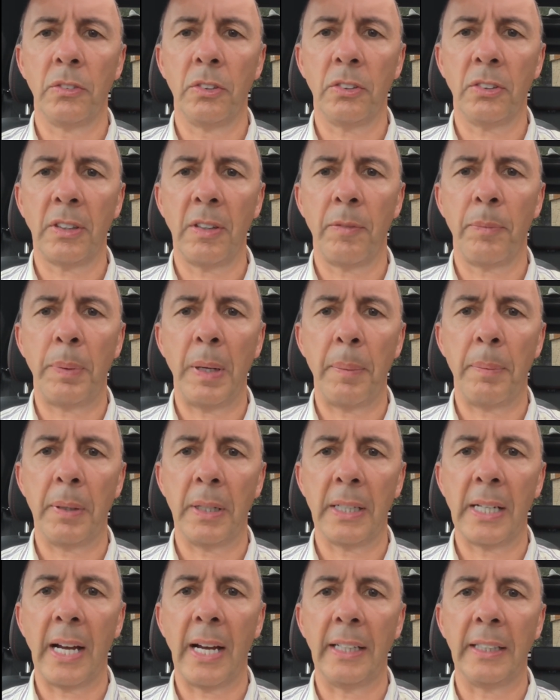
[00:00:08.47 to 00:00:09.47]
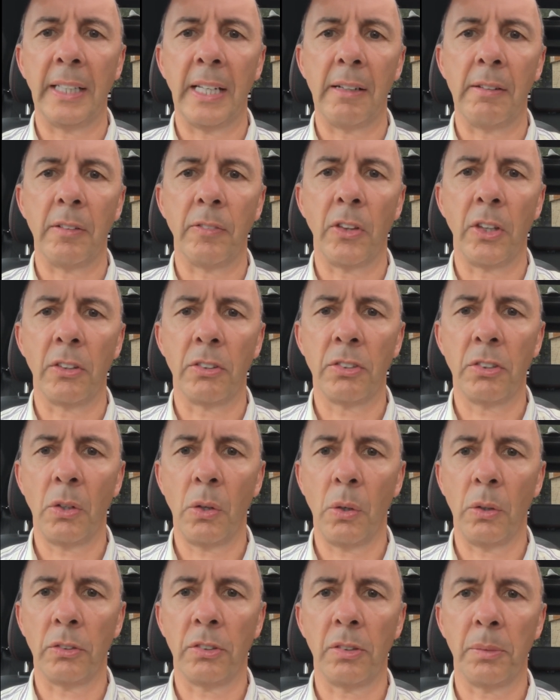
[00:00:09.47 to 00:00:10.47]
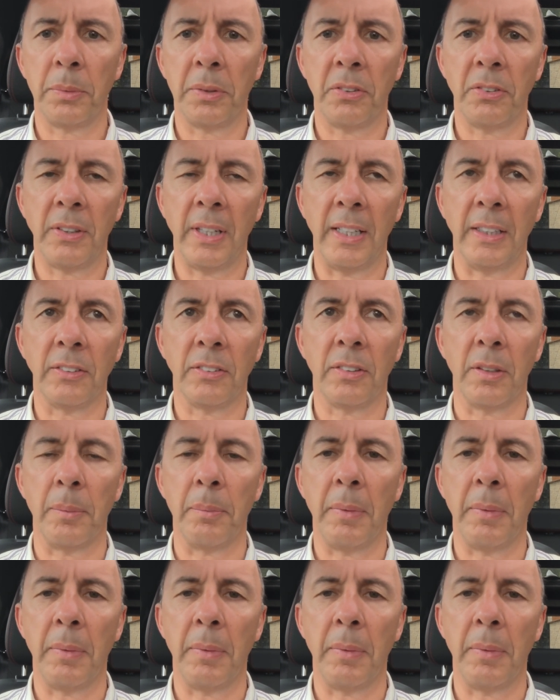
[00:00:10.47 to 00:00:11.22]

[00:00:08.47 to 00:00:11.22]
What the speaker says: just give people an idea of the sorts of mistakes